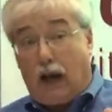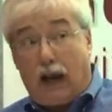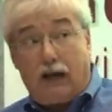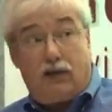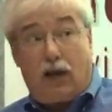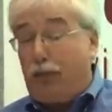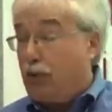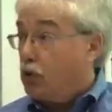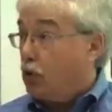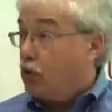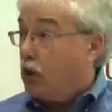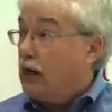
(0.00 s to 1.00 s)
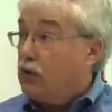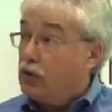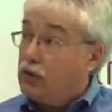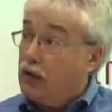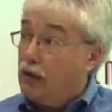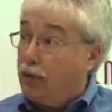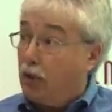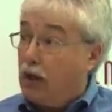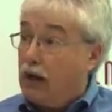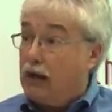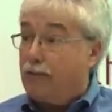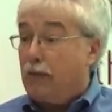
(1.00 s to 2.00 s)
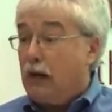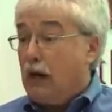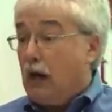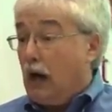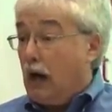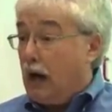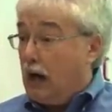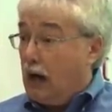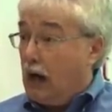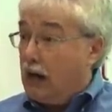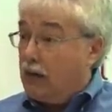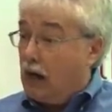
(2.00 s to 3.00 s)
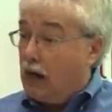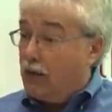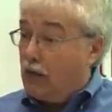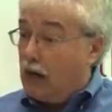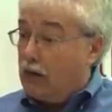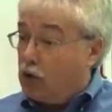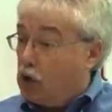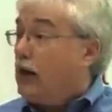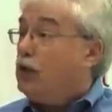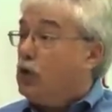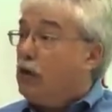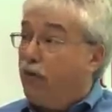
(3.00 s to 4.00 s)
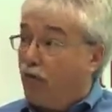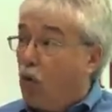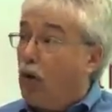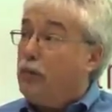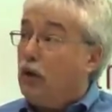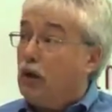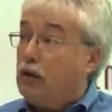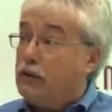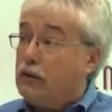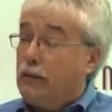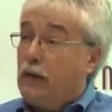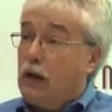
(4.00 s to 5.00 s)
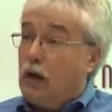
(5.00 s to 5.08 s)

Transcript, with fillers: egg temperature changes in the plant, and, and, and, and changing formulas,